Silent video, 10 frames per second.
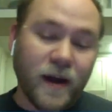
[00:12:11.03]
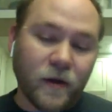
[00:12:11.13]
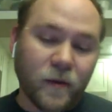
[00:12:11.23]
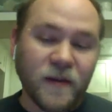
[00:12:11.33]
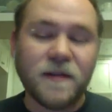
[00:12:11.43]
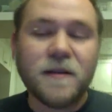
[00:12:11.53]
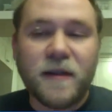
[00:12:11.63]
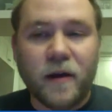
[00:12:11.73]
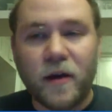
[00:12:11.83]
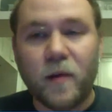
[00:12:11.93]
right now
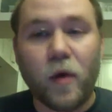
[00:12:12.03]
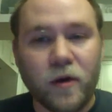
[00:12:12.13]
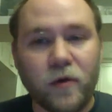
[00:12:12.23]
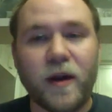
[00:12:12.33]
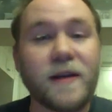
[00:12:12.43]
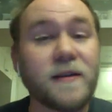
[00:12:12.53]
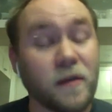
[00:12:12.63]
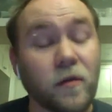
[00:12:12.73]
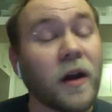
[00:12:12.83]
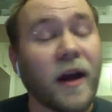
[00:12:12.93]
they're basically down to M1
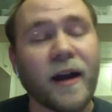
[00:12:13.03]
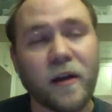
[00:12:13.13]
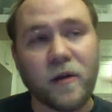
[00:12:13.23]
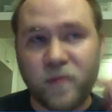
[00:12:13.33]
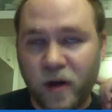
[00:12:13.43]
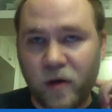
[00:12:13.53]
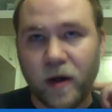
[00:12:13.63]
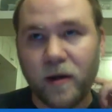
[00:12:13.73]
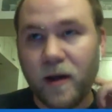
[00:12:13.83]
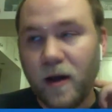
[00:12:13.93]
Garands, and they're running out of
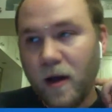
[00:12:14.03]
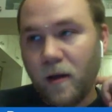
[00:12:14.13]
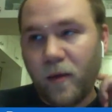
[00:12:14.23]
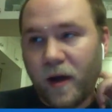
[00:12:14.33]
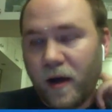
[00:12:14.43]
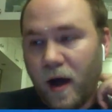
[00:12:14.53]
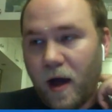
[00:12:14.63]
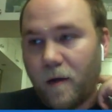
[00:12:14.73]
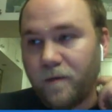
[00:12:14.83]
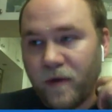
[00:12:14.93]
those pretty quickly.
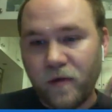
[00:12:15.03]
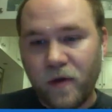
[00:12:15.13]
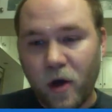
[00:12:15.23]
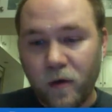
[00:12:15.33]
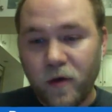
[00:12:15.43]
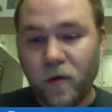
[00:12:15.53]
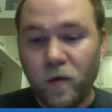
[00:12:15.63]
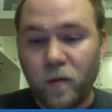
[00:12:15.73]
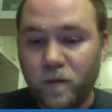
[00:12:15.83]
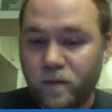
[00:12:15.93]
But uh, you
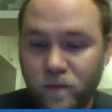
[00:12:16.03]
go, you.